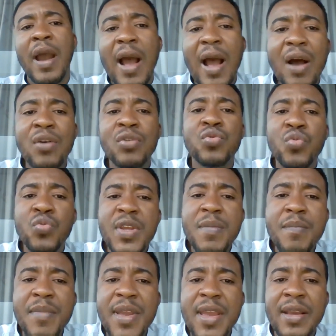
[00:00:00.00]
How do
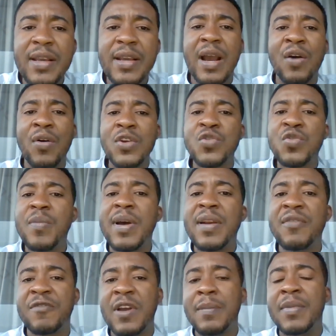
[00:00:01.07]
we make our
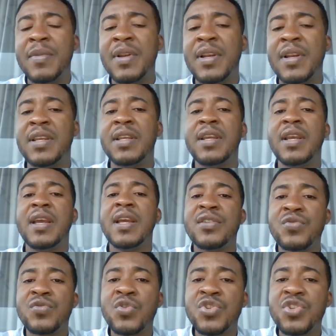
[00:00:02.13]
human family
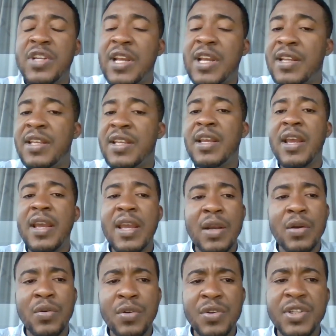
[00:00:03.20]
a socially,
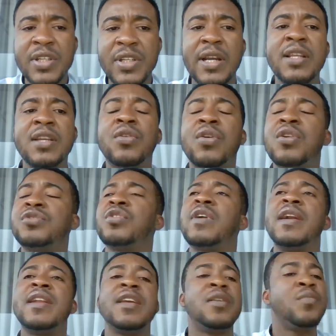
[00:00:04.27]
ecologically,
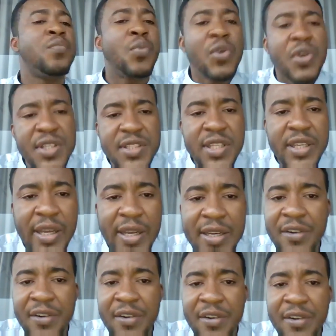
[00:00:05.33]
culturally, and
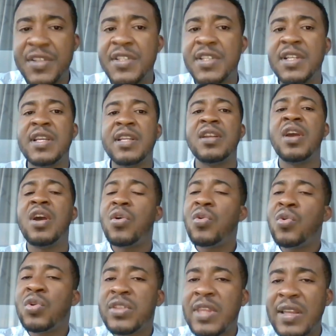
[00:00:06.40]
politically resilient,
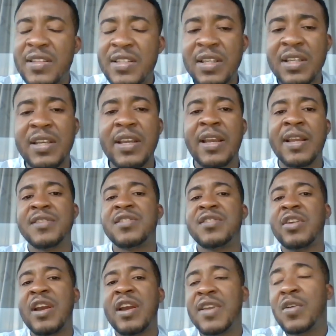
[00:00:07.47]
authentic, and
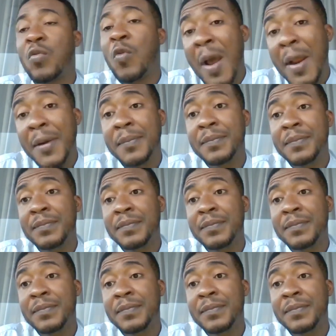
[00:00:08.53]
striving one?